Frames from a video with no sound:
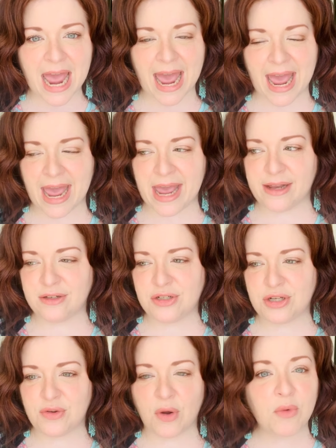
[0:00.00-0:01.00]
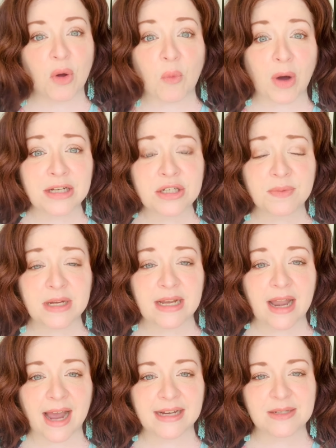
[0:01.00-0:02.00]
and you don't know what to read
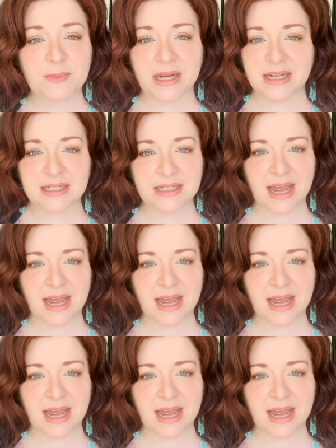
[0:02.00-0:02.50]
next because